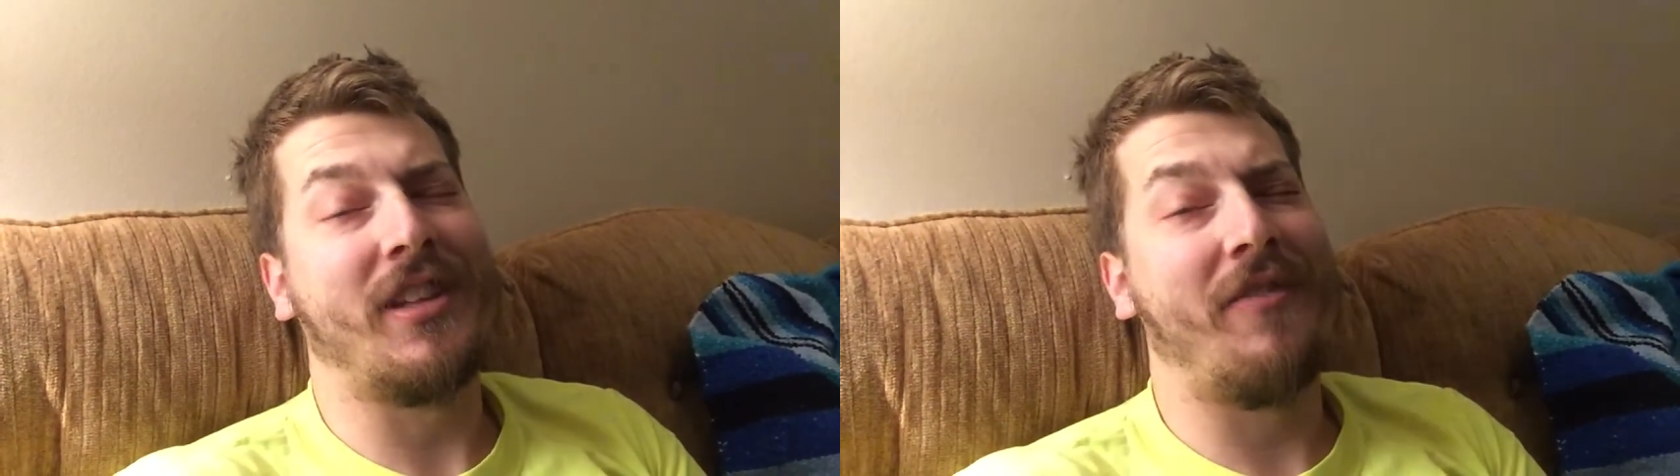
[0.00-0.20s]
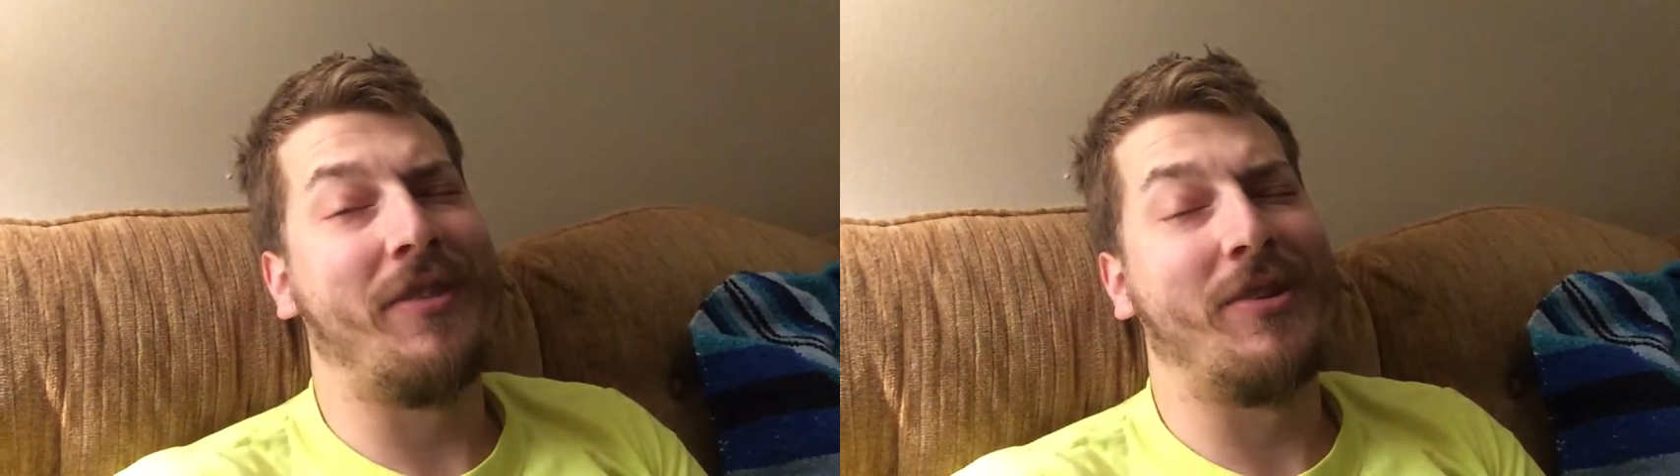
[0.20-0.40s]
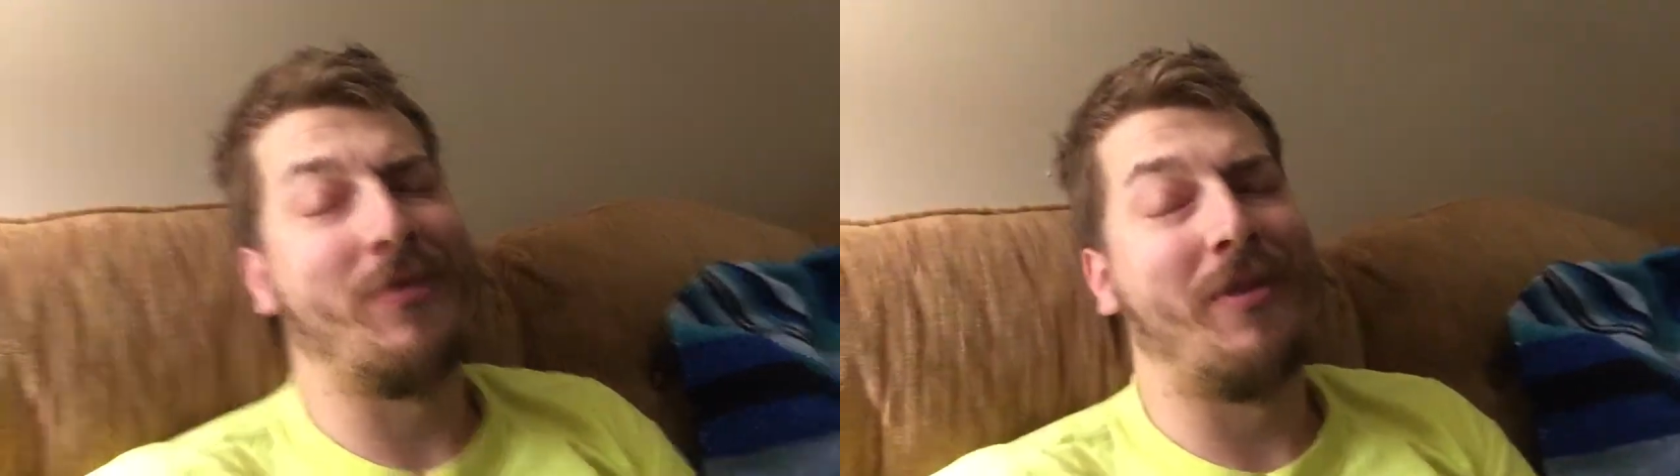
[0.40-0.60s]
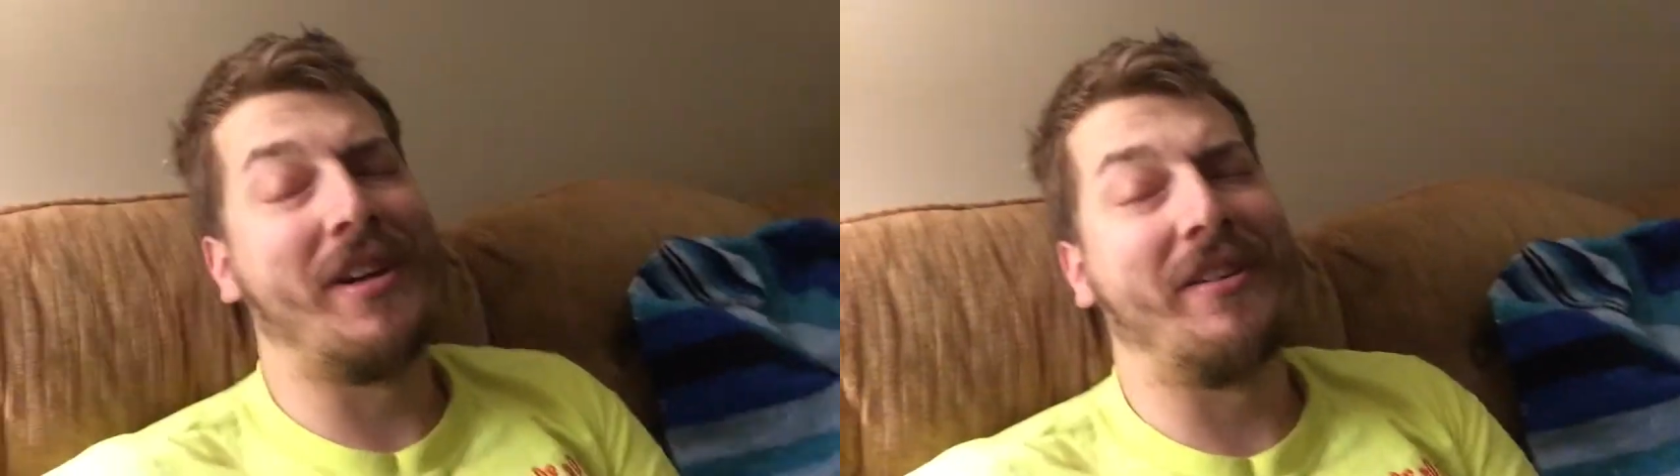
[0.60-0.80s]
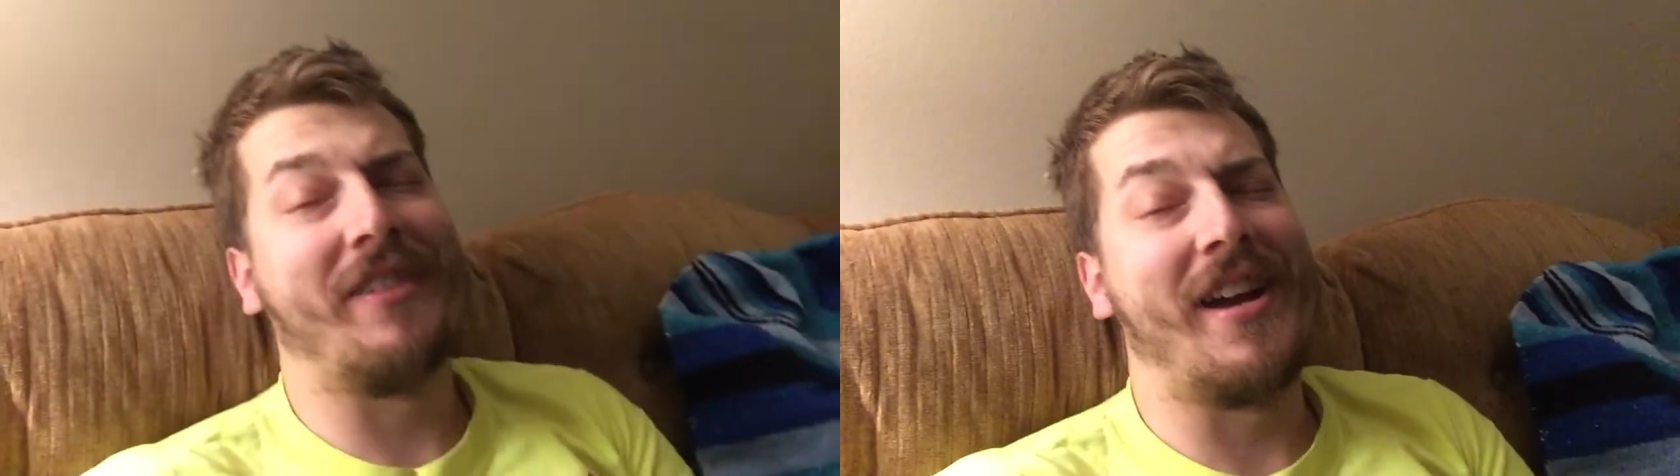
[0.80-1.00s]
seven
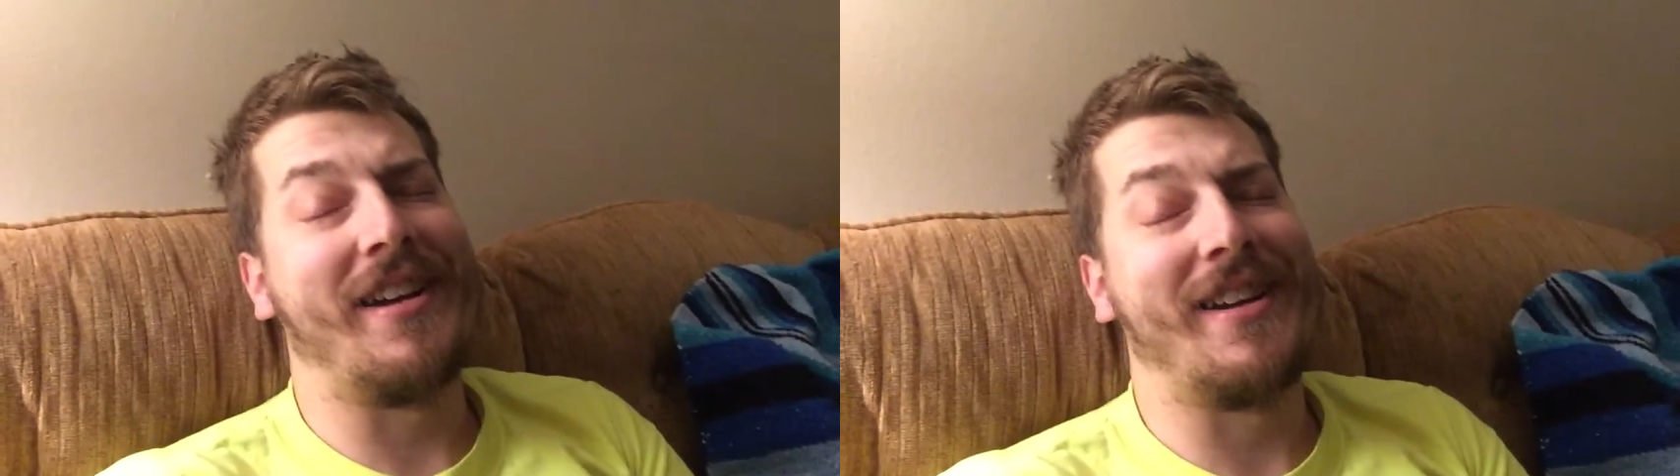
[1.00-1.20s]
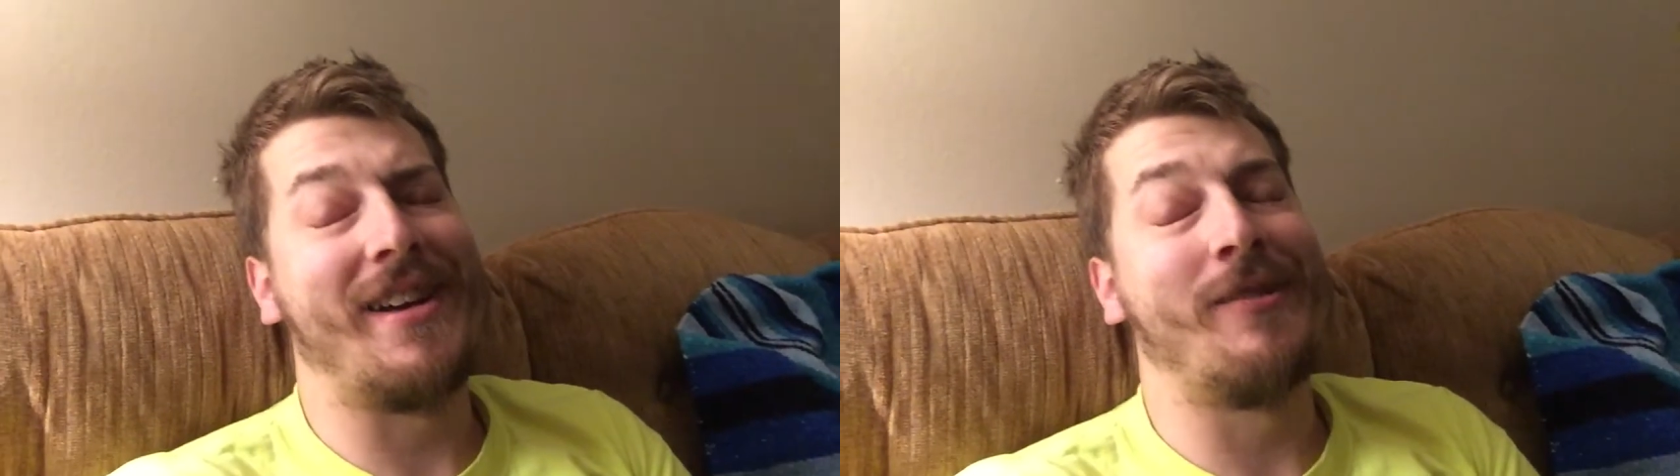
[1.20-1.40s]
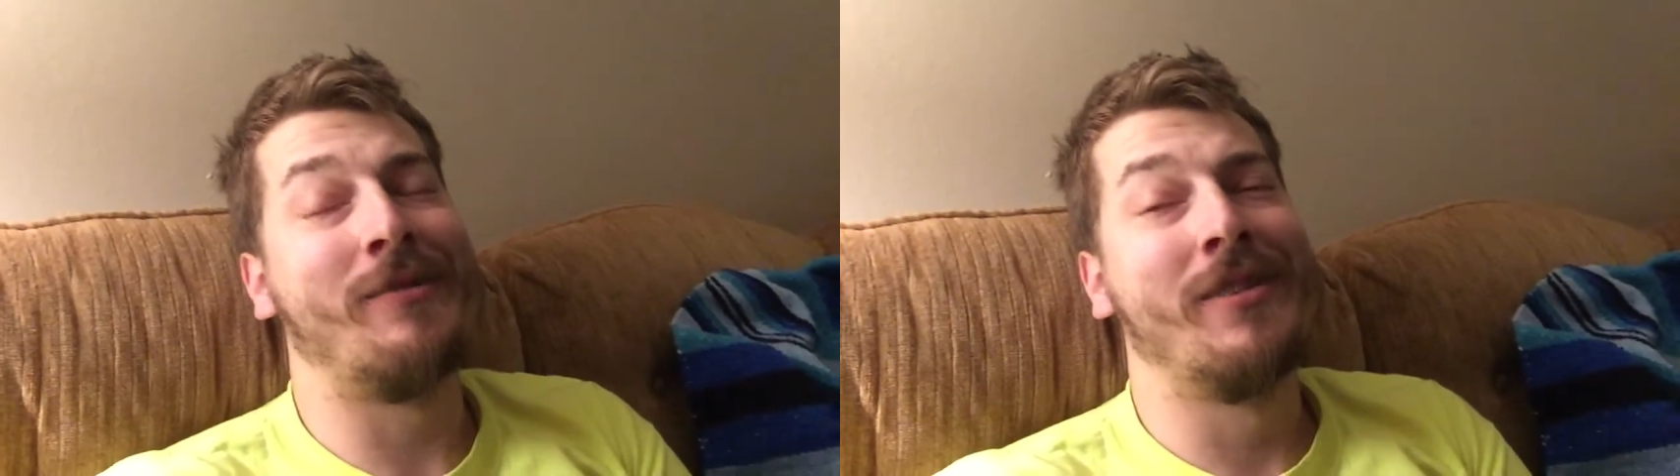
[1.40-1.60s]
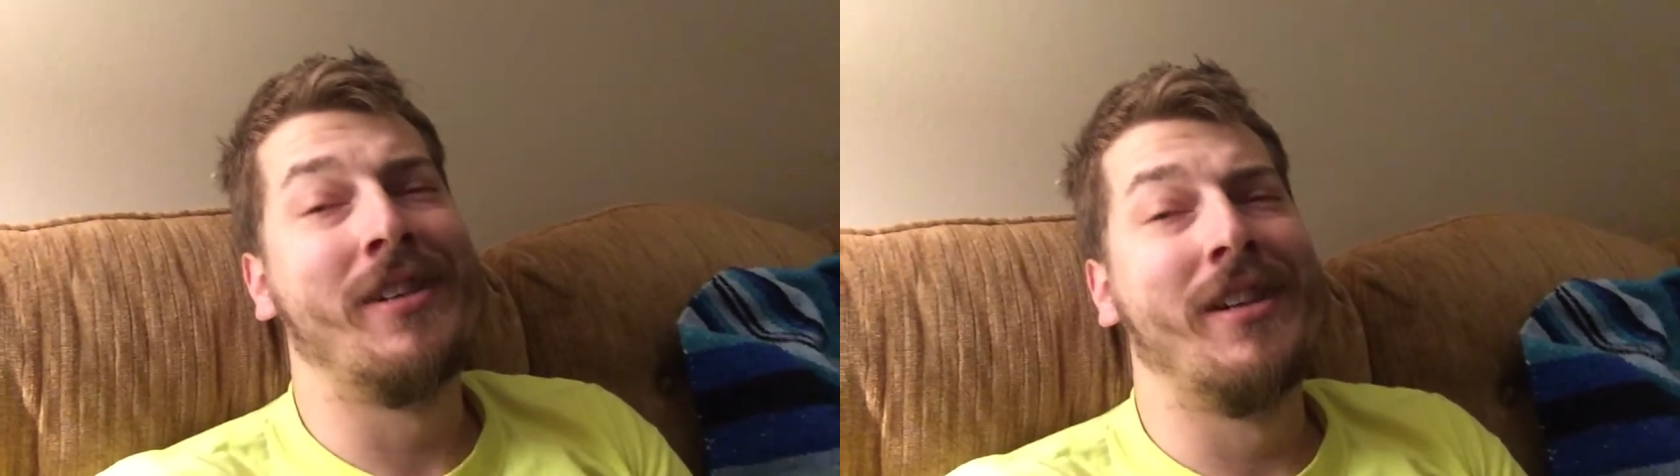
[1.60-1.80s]
twenty right now.